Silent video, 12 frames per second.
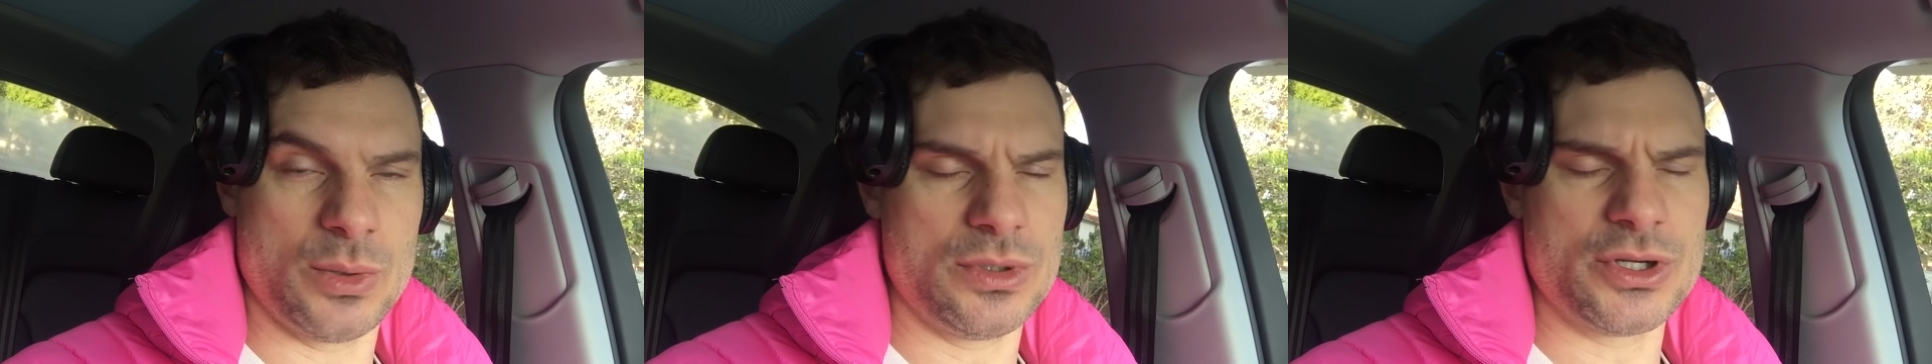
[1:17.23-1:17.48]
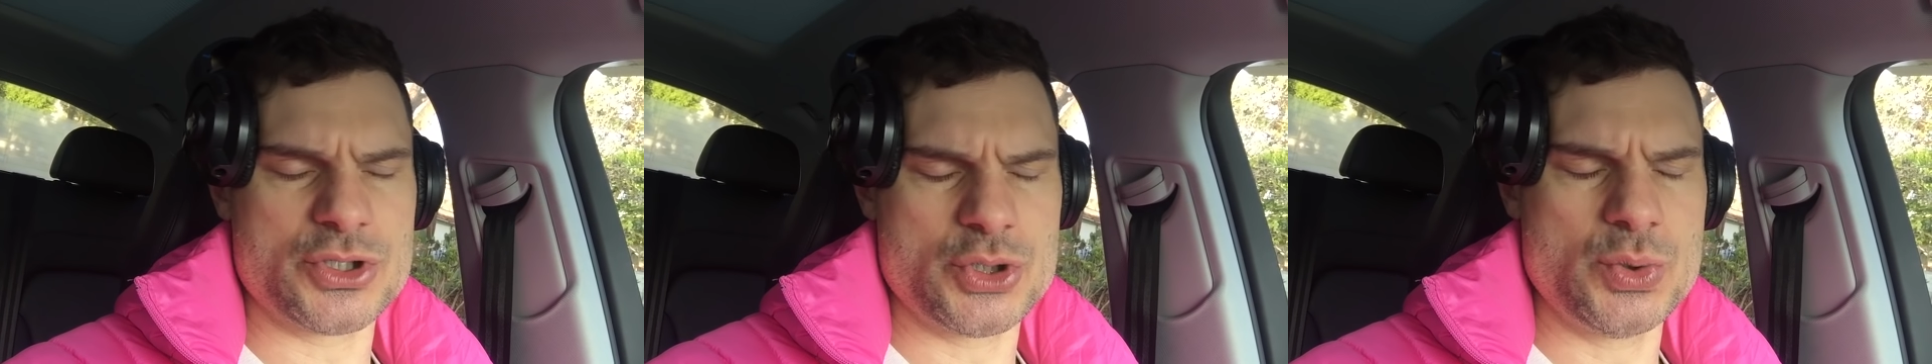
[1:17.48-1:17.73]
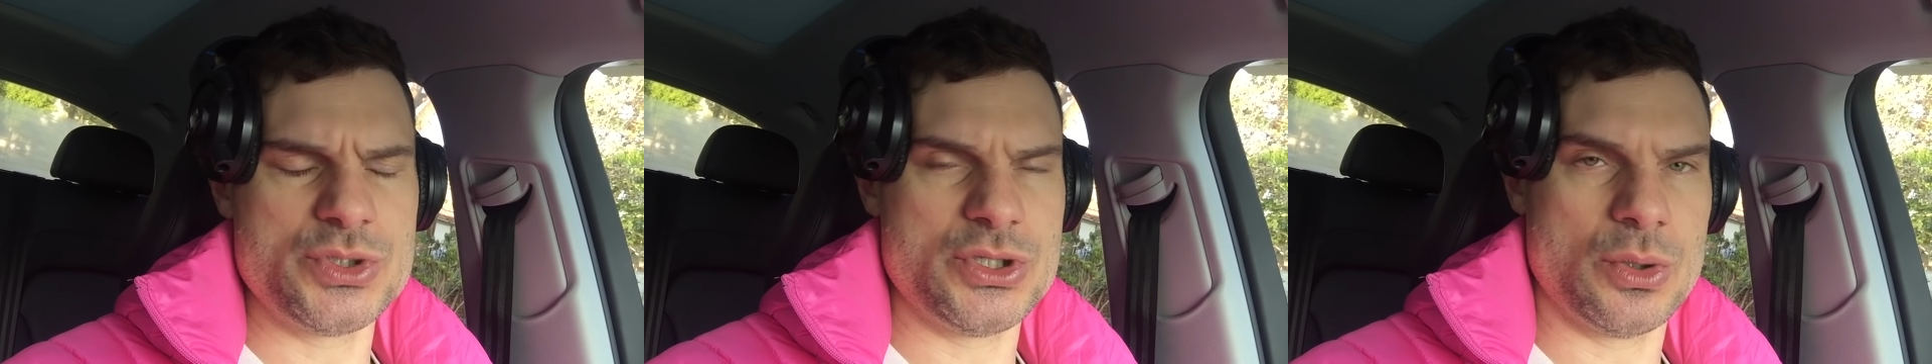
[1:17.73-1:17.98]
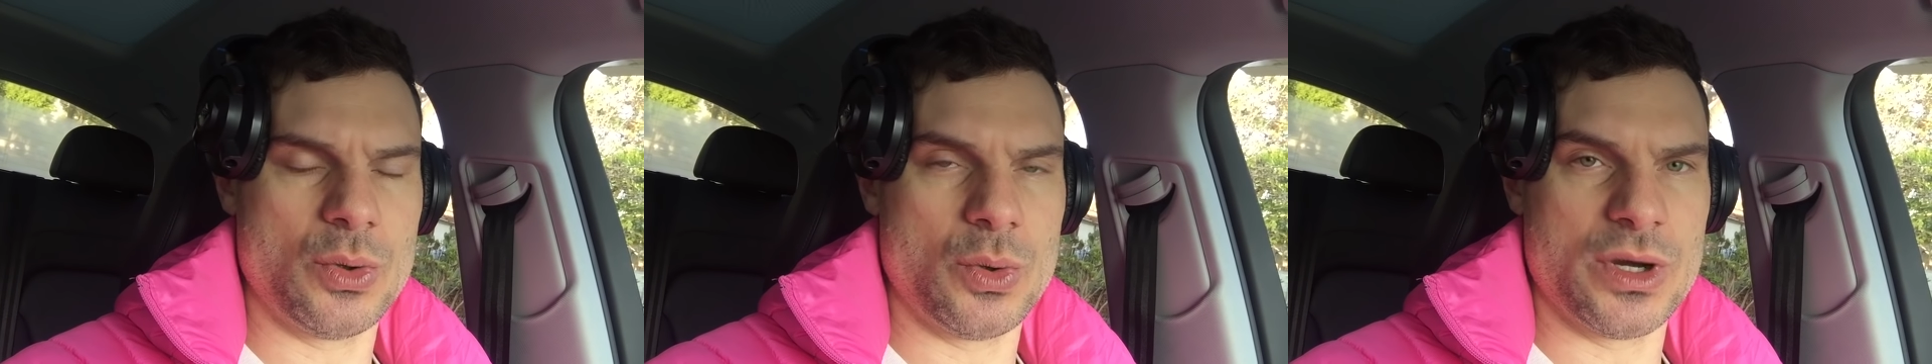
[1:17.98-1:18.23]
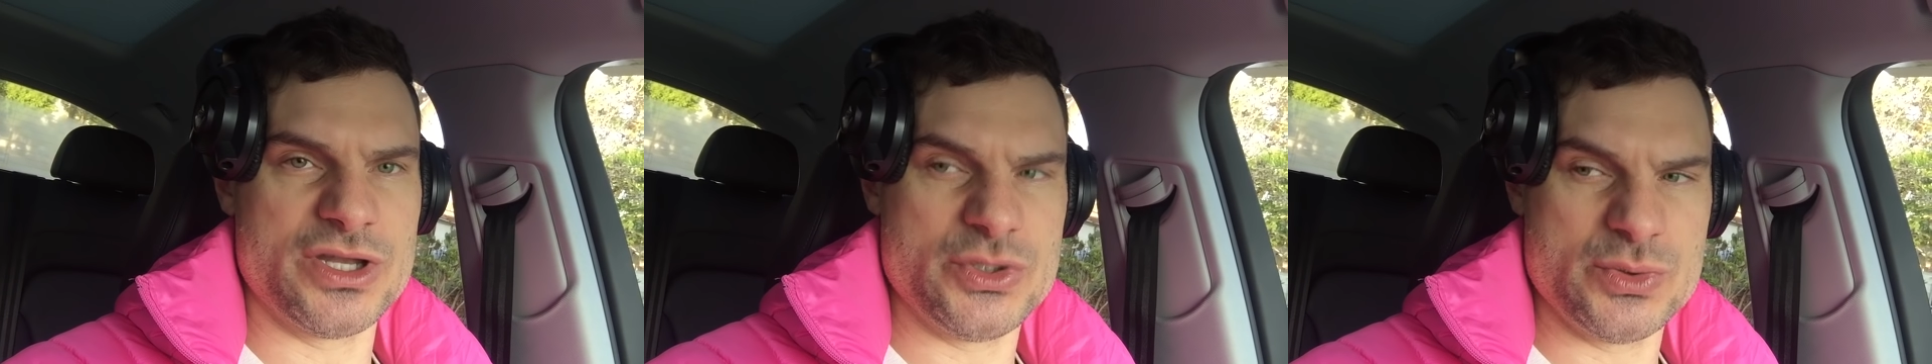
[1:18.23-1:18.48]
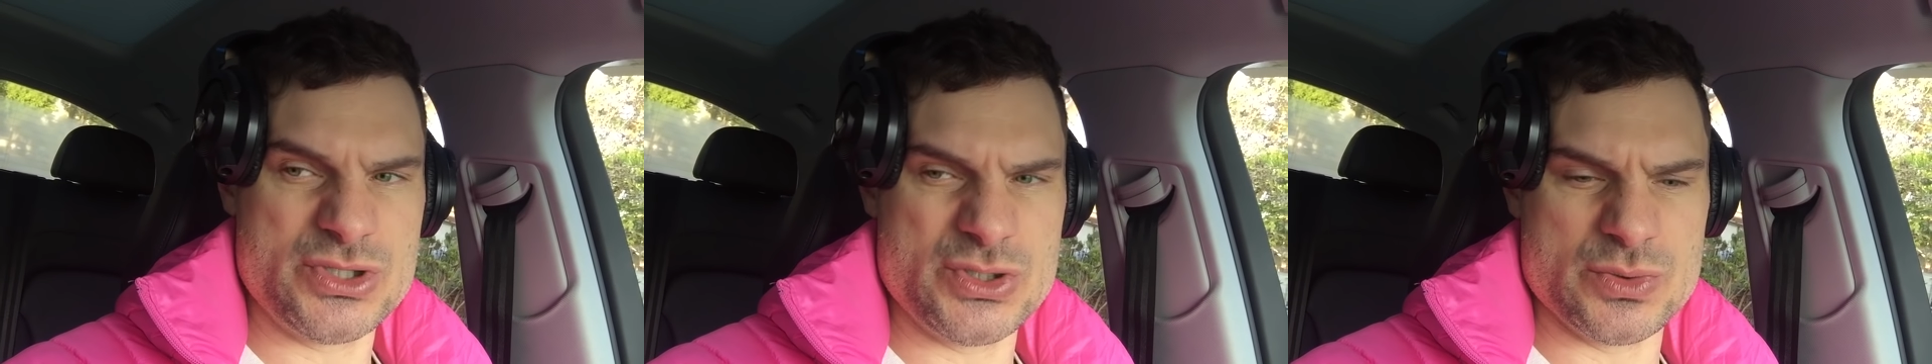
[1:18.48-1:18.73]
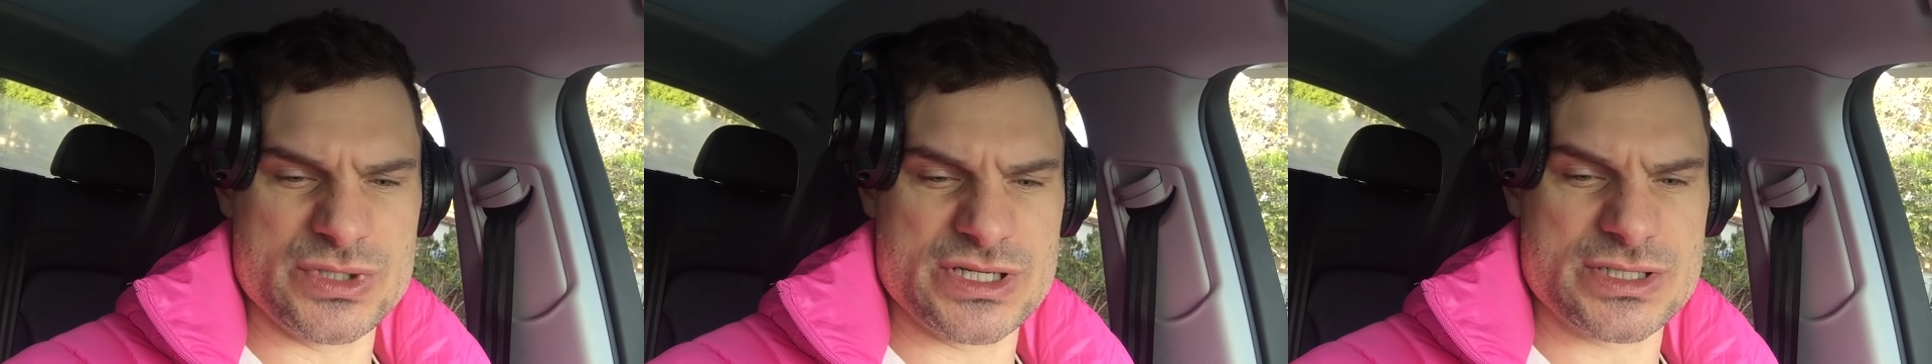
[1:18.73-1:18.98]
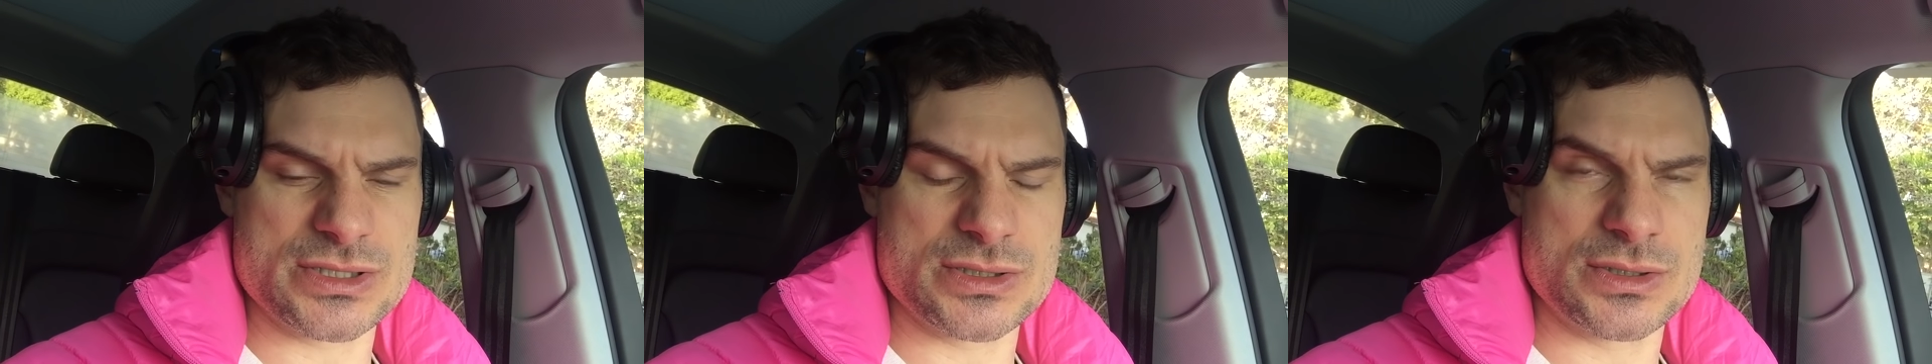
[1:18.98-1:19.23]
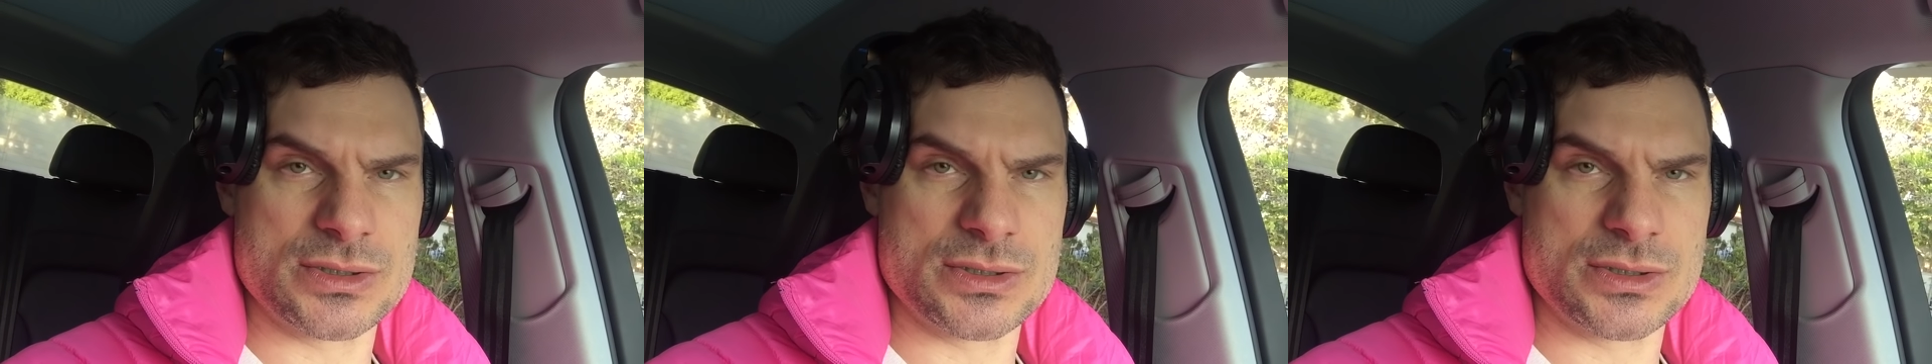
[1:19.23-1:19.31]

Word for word: will not toot your horn, you toot it.